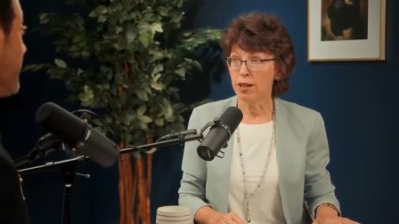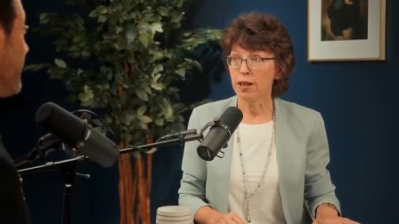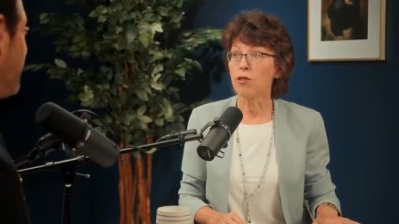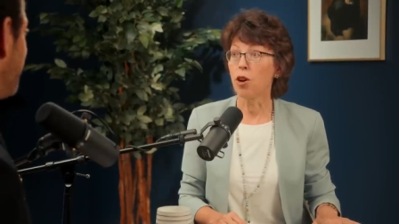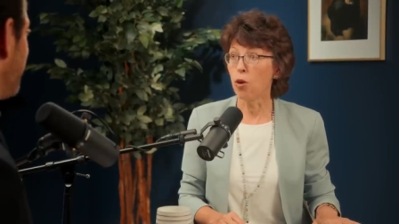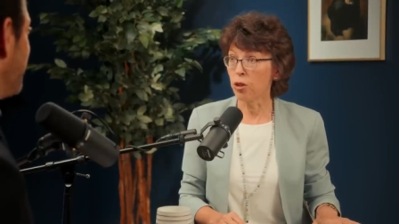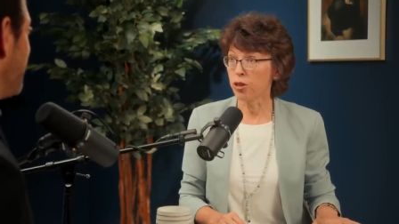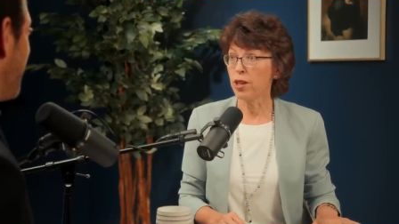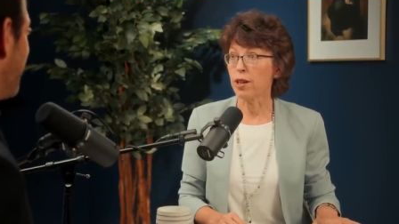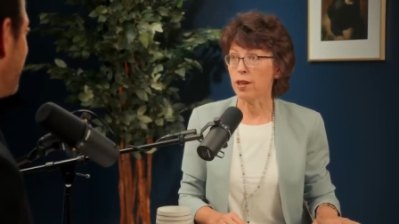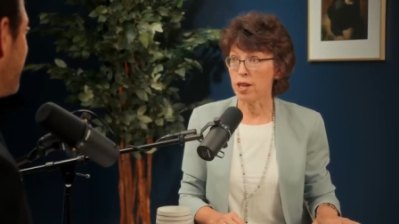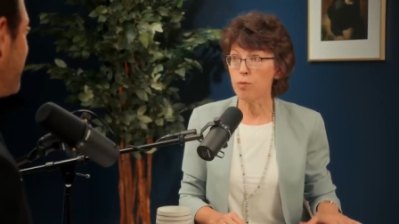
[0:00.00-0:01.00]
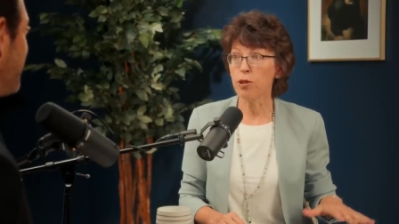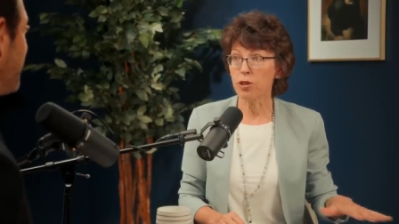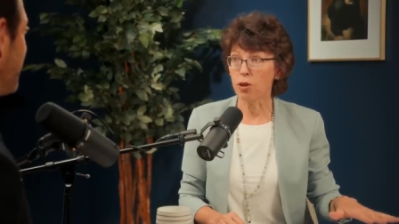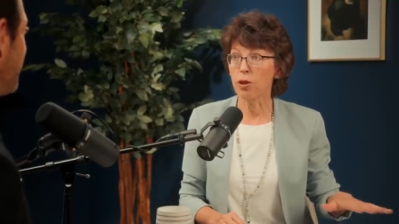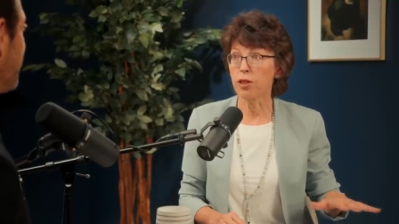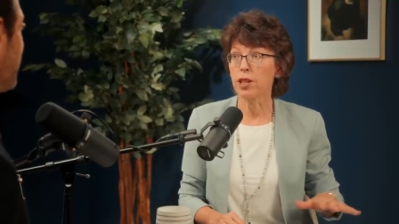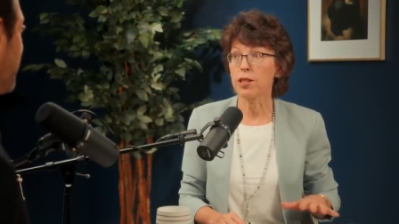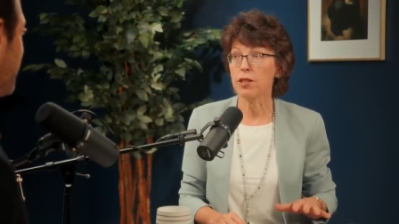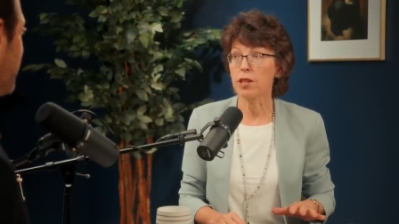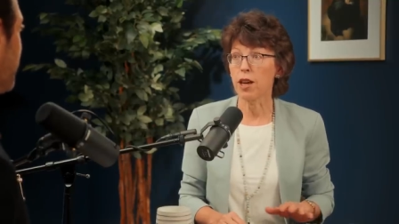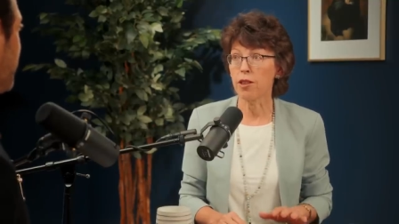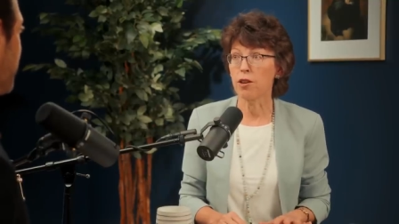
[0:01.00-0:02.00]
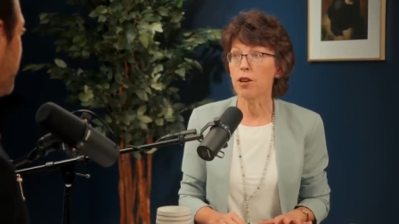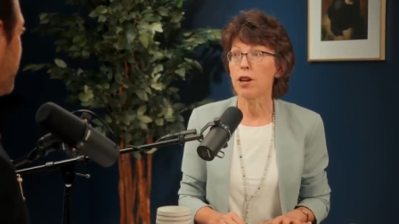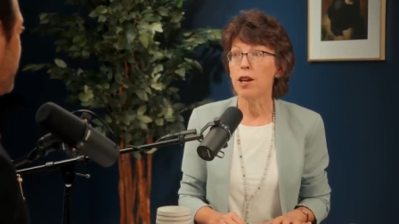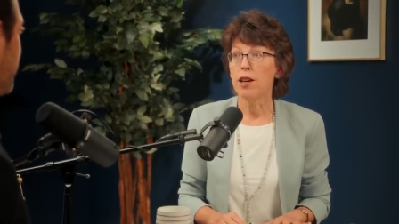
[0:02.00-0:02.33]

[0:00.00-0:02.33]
of the whole thing. Yeah. He put the whole thing together.